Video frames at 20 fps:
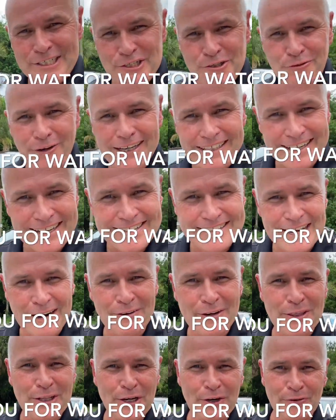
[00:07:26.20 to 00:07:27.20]
trident down
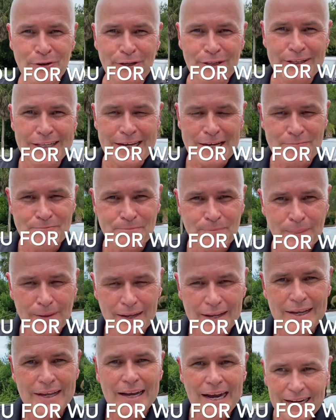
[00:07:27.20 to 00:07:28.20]
in the grille there.
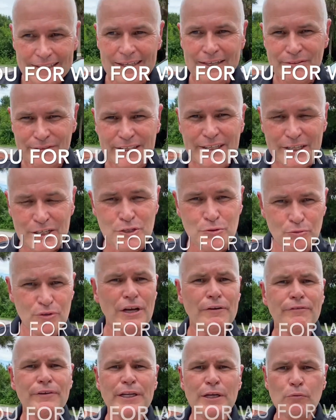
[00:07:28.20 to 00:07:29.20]
And I think it's
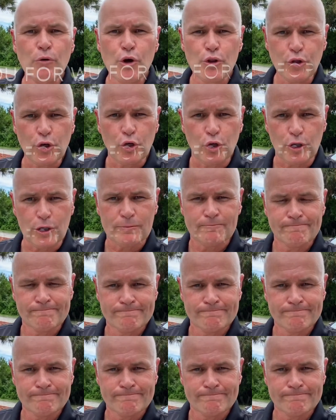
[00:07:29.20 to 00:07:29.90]
definitely worth a look.